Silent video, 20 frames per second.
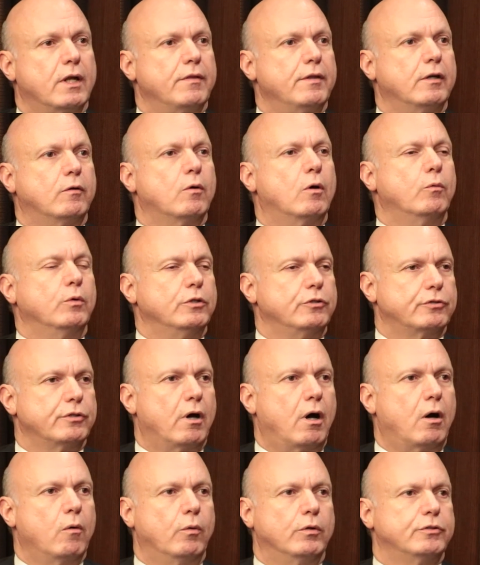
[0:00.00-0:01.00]
I think what we
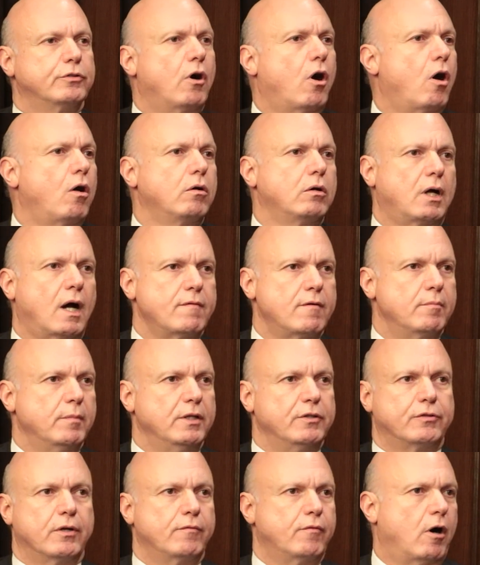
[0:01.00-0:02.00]
saw was all
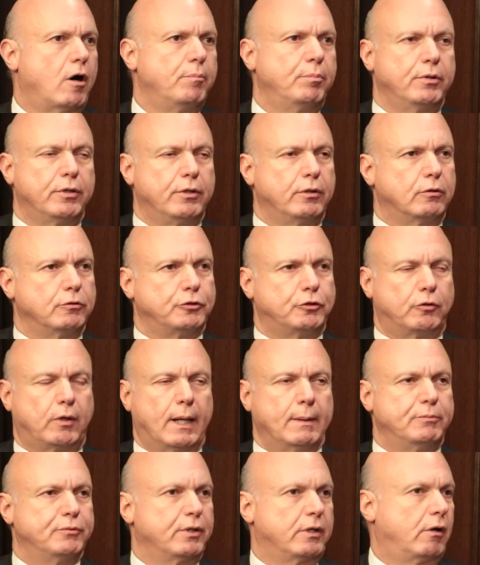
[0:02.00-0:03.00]
governments of all political
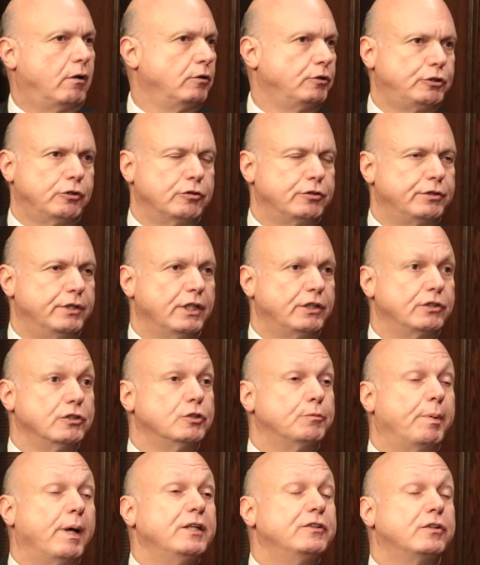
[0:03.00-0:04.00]
stripes, at all
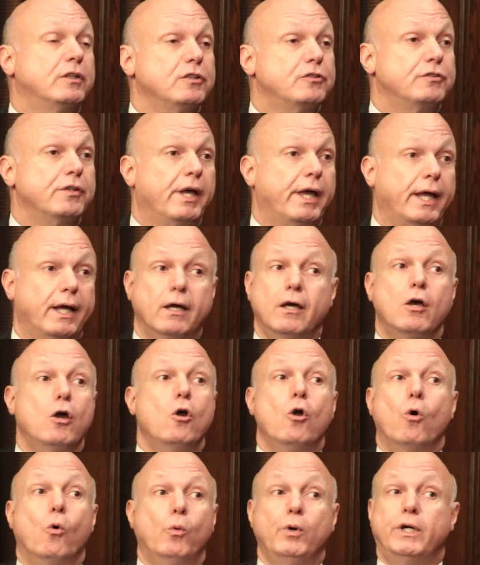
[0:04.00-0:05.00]
jurisdictions, basically saying,
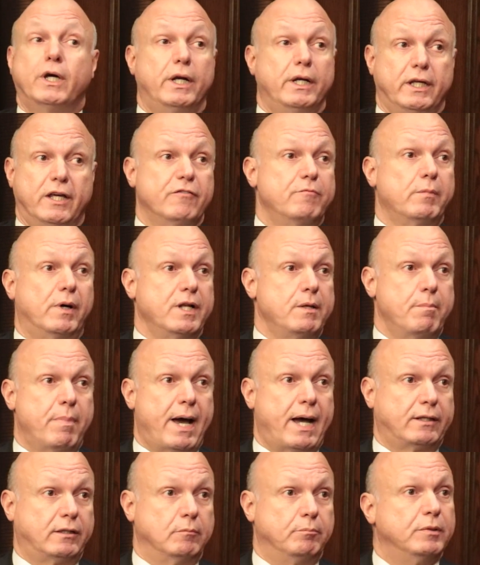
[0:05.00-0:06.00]
we got to give money
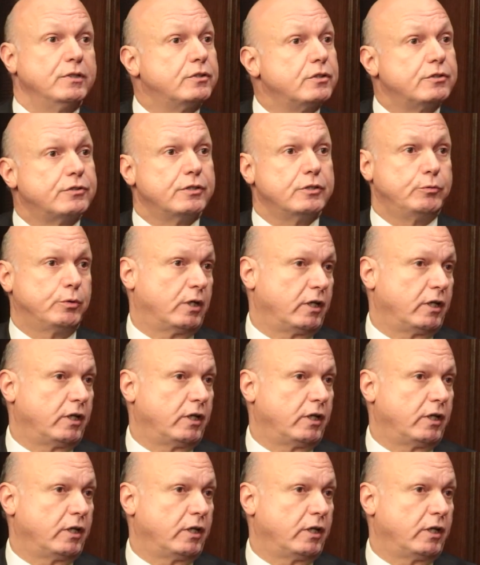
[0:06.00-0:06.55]
back to businesses.